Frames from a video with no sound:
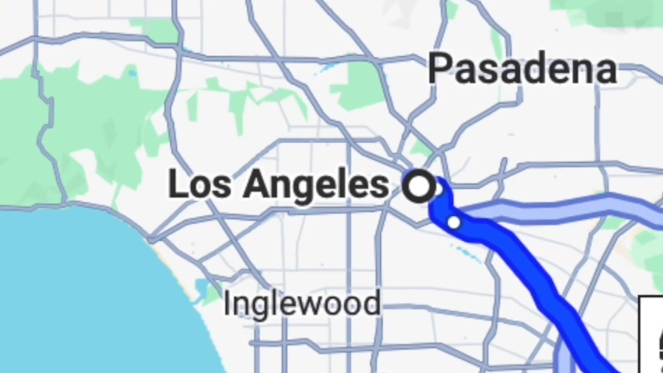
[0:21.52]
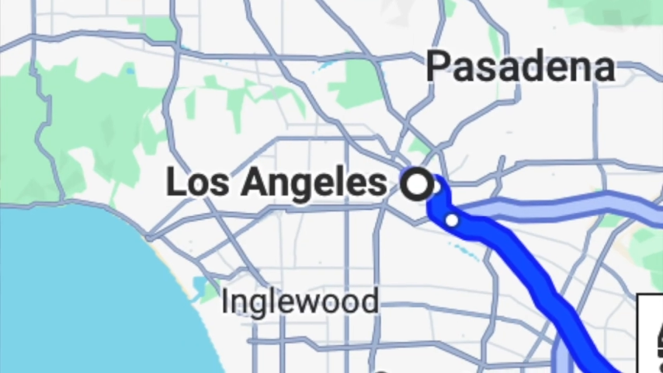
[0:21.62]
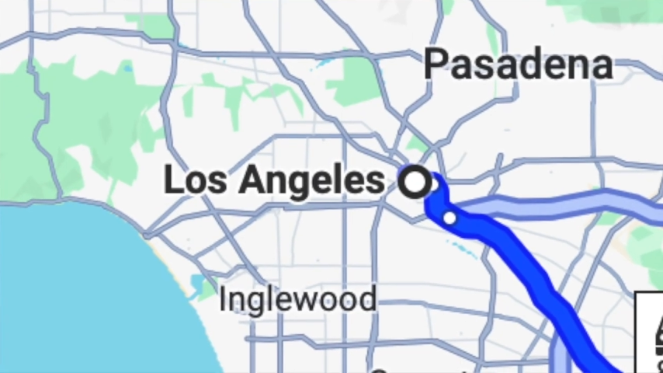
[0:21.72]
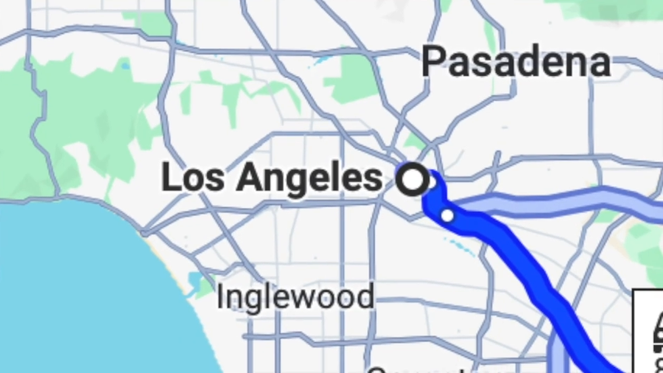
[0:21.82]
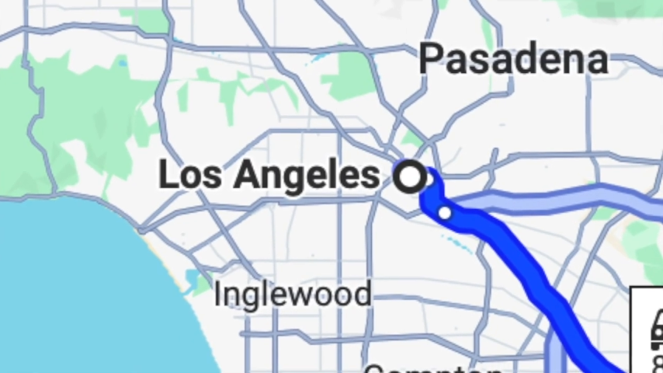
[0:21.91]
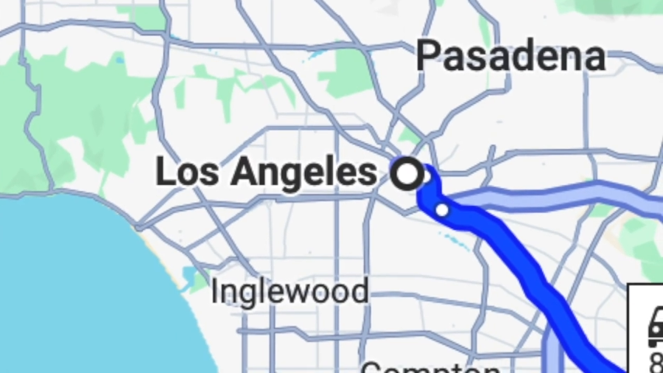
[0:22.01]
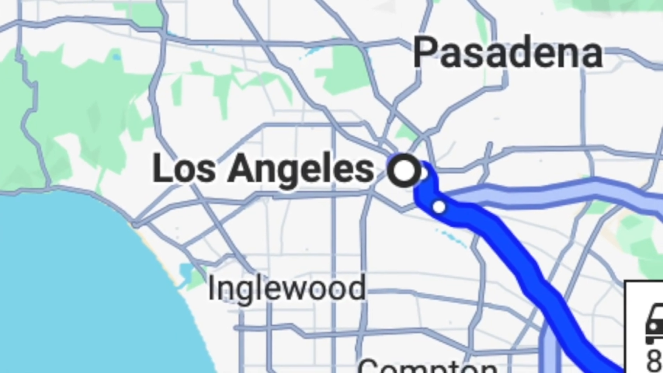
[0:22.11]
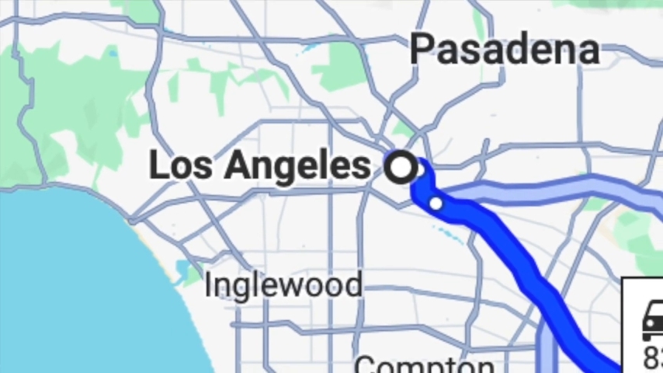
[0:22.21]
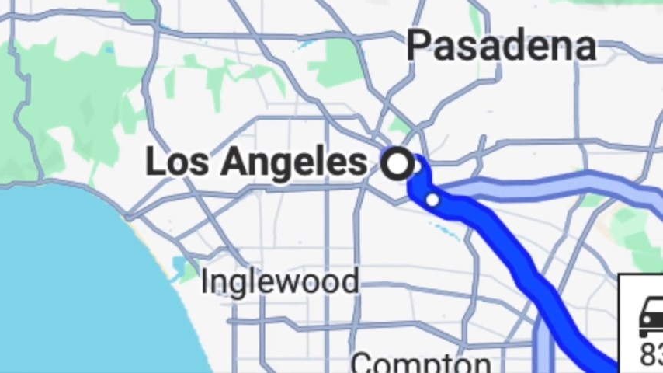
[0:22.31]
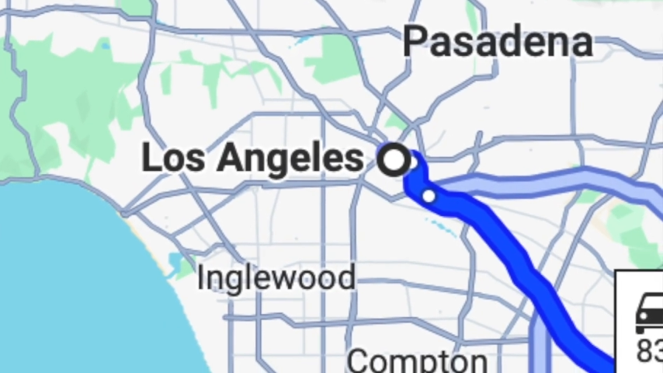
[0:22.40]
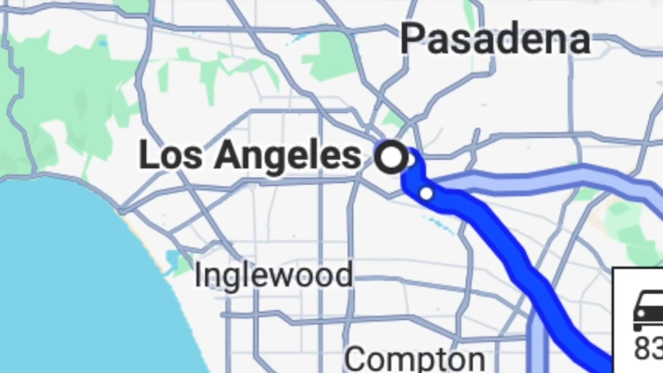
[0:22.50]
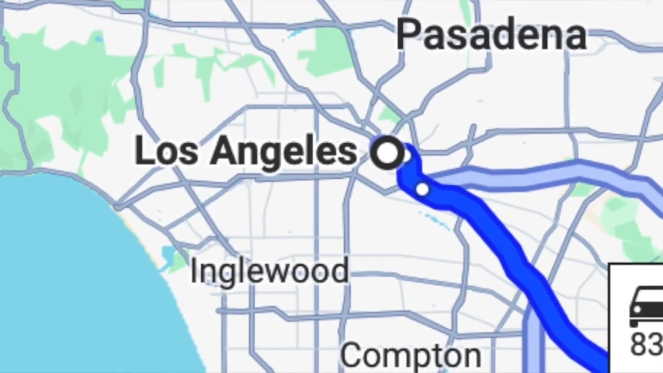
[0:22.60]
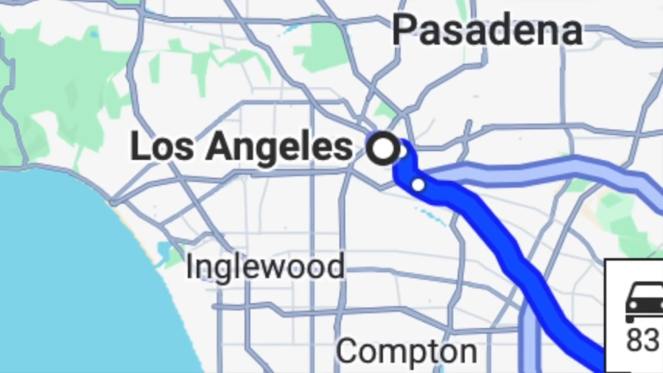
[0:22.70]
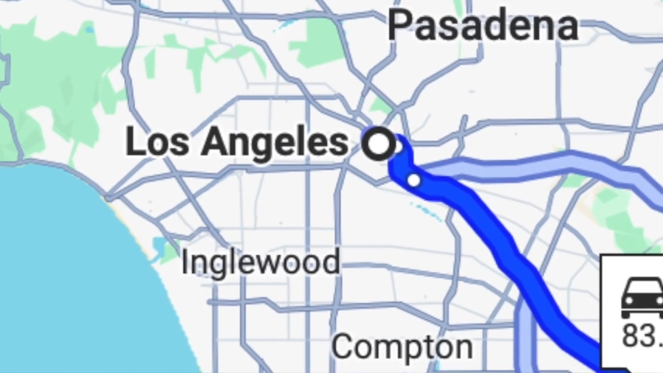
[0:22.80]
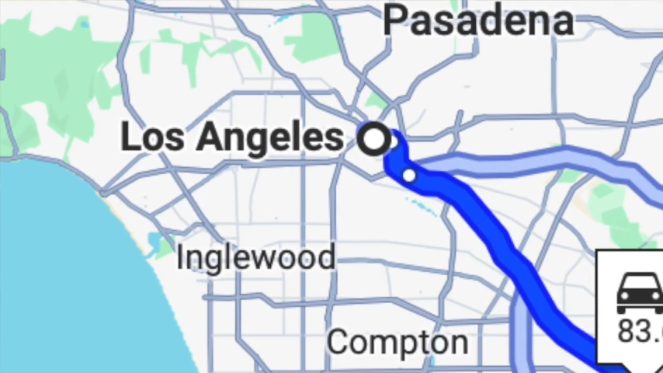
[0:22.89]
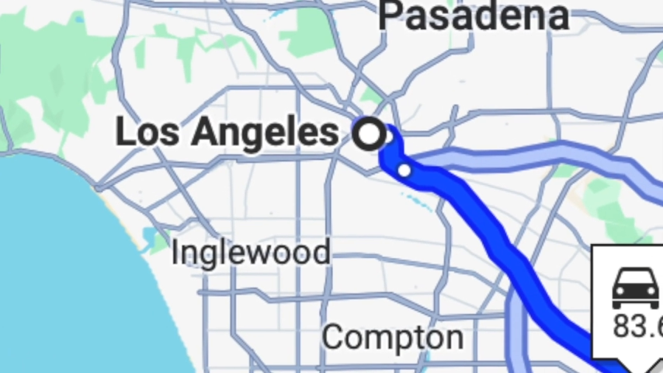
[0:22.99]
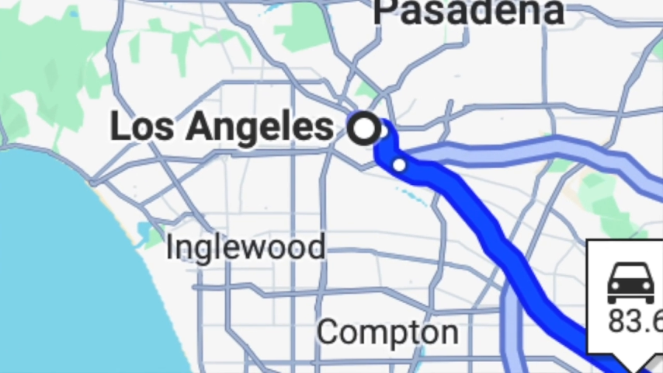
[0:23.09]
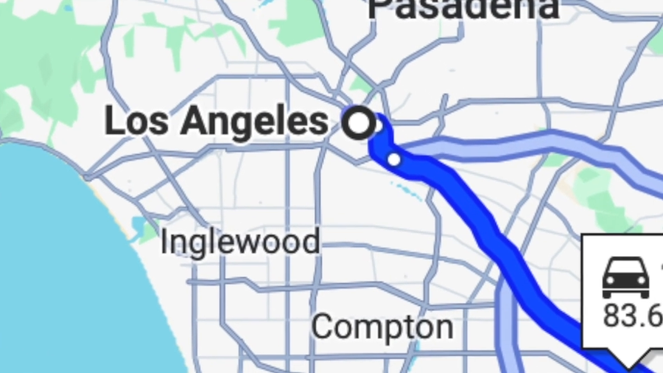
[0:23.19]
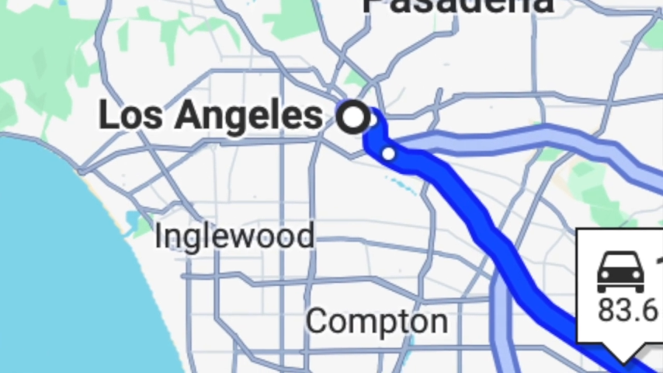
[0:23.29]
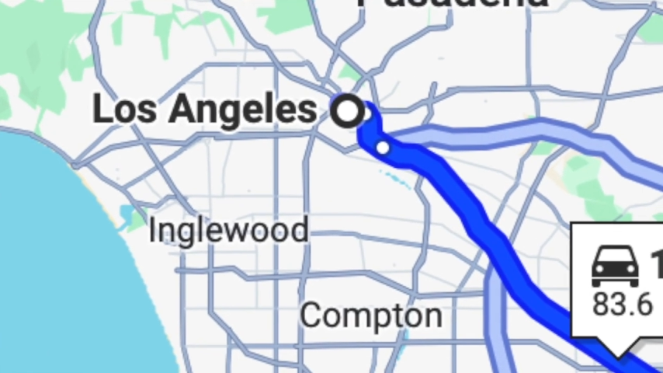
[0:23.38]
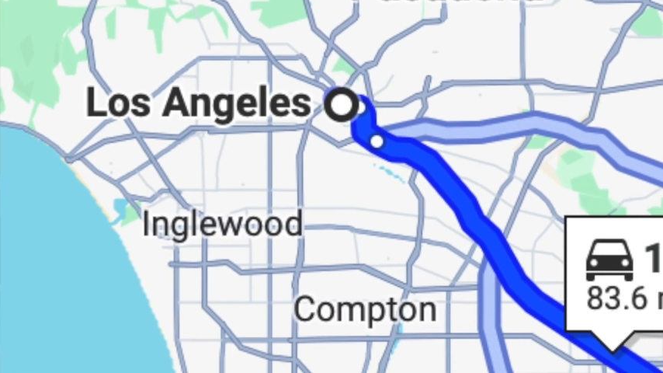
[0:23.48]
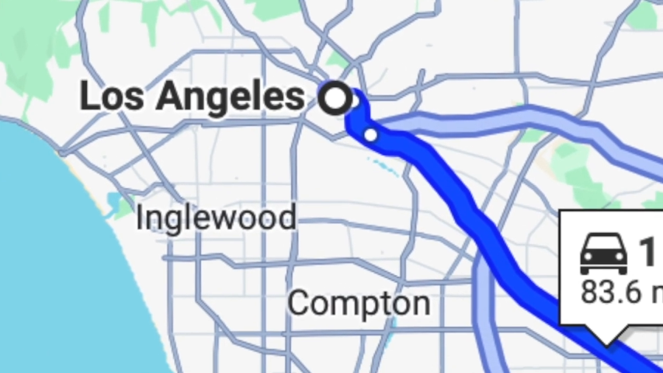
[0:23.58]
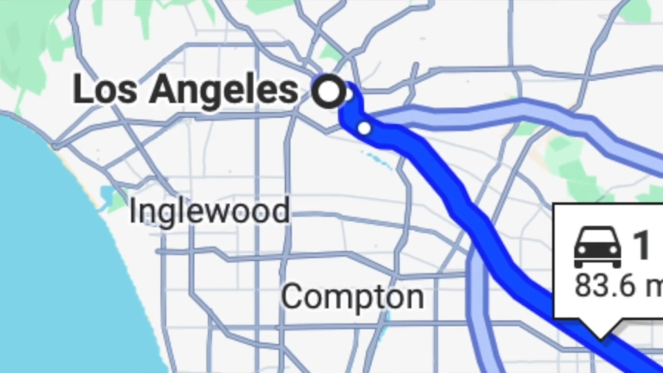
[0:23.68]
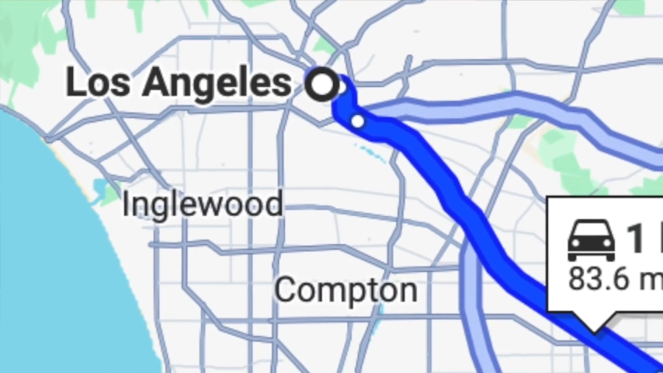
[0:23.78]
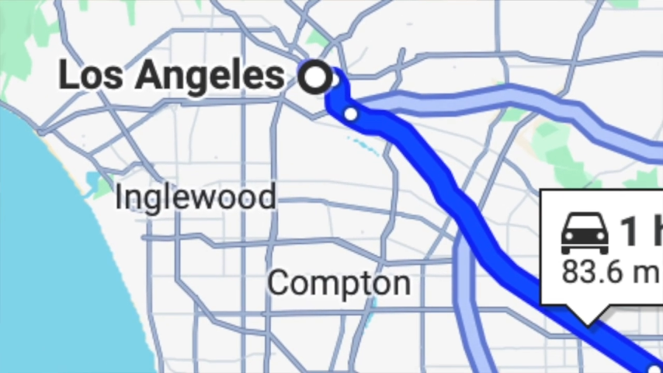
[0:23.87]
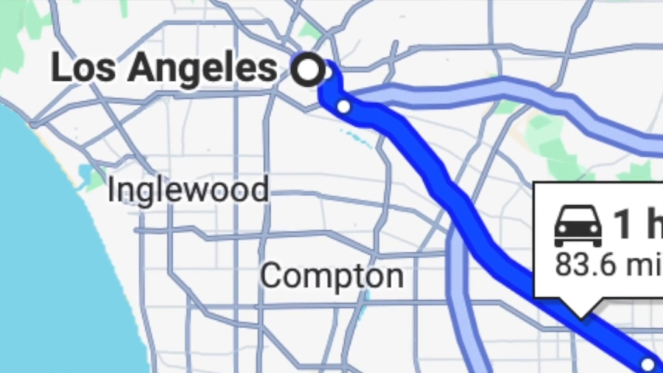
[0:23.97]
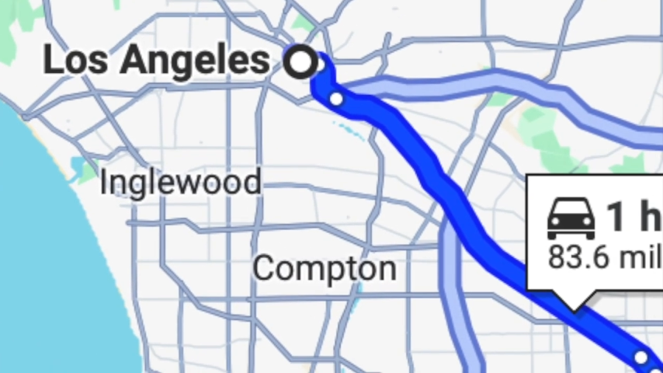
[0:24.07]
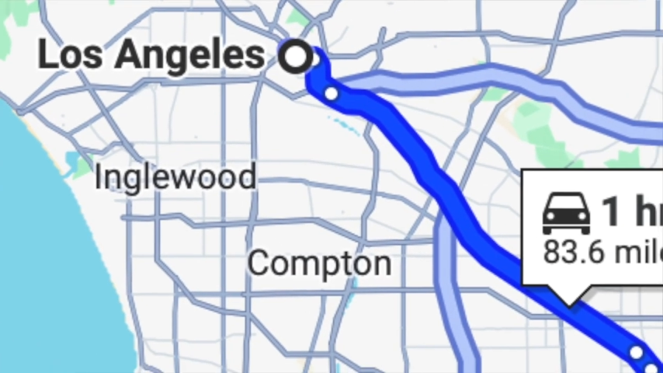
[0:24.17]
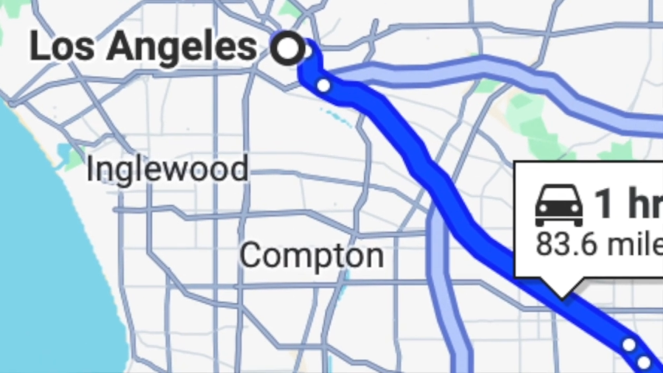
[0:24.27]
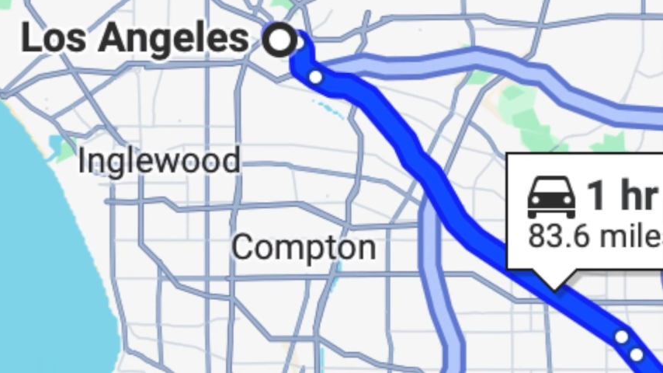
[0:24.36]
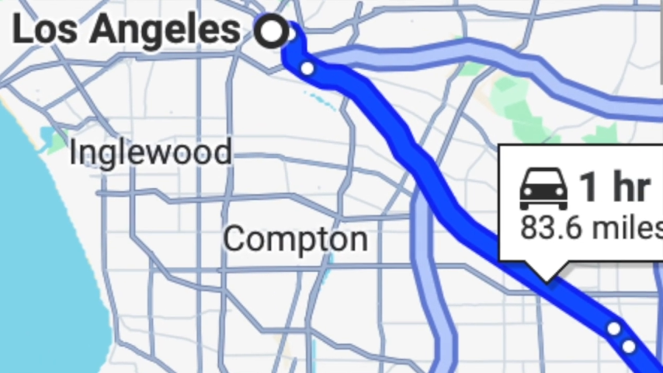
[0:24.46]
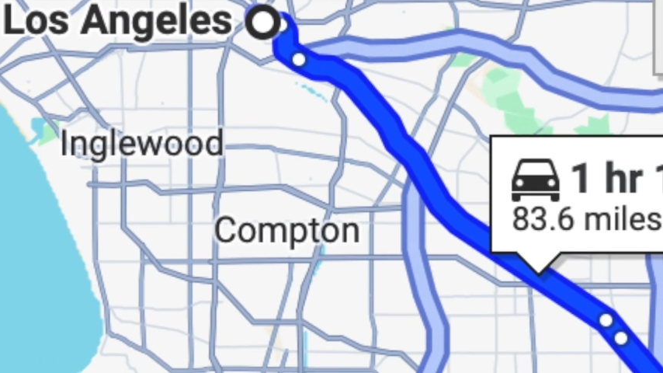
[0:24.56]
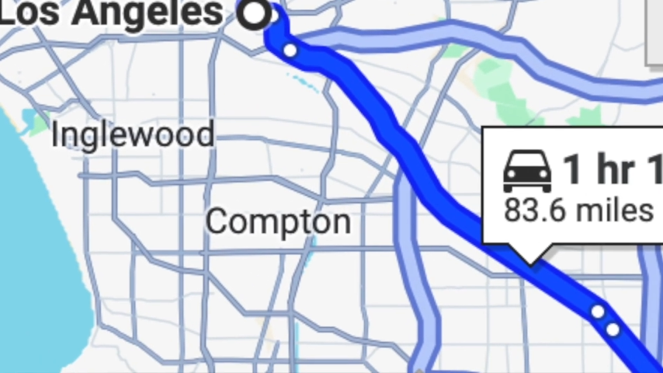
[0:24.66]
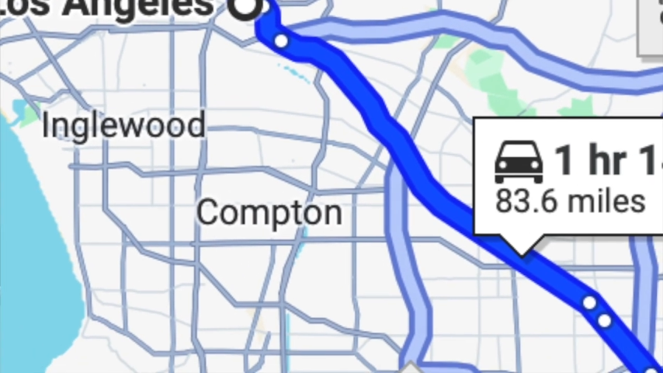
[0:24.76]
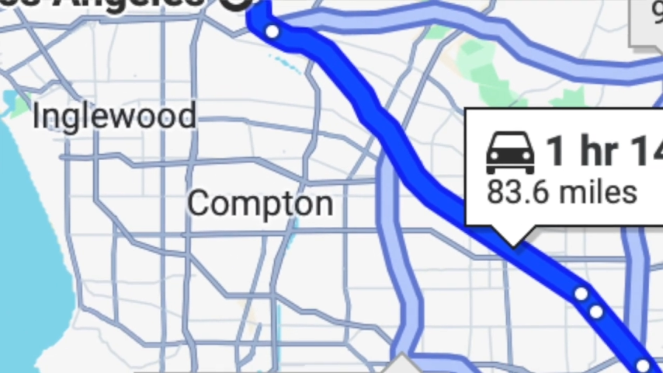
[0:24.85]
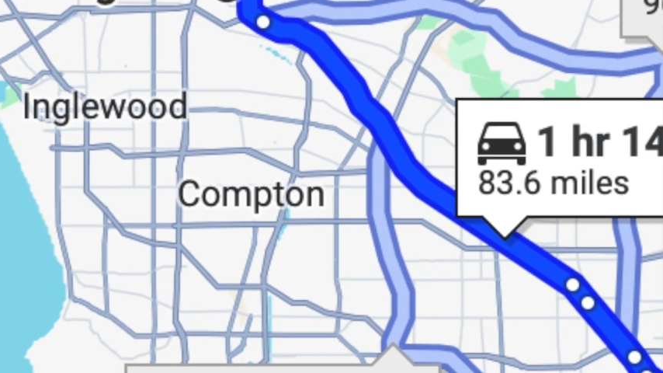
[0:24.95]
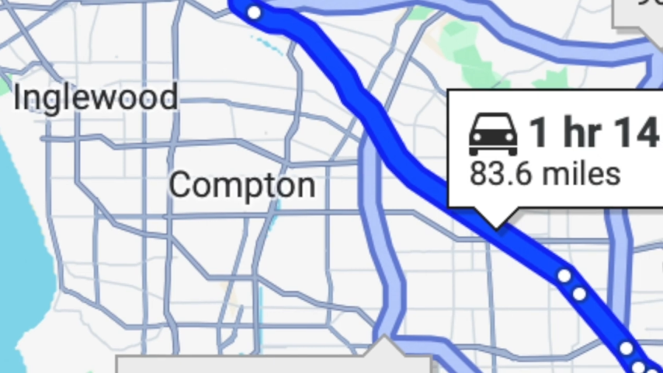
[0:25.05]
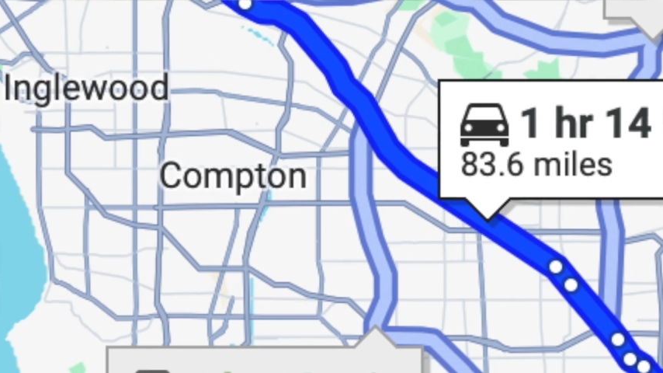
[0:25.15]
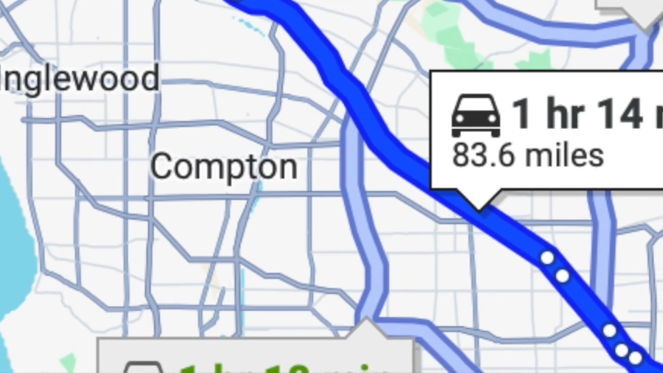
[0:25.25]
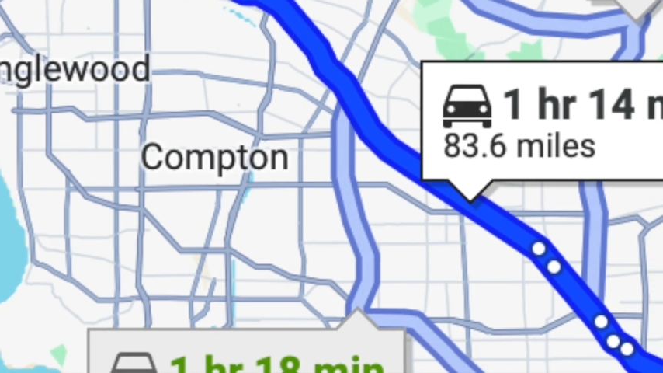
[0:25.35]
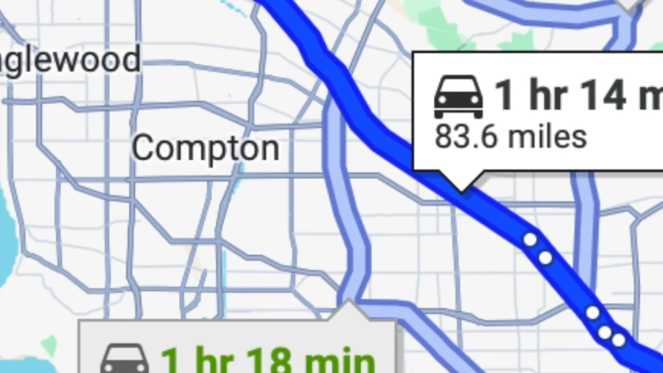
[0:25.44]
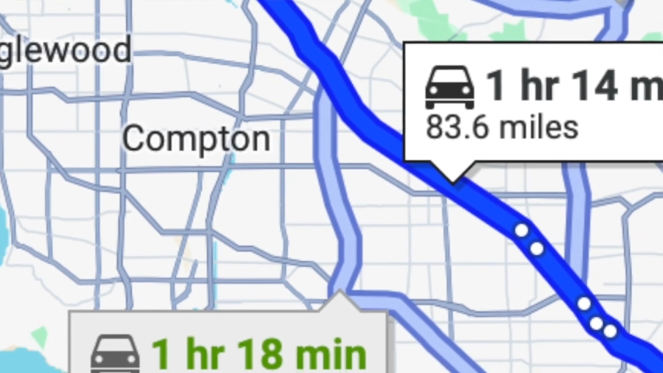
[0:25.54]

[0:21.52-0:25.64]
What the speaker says: (no speaker visible)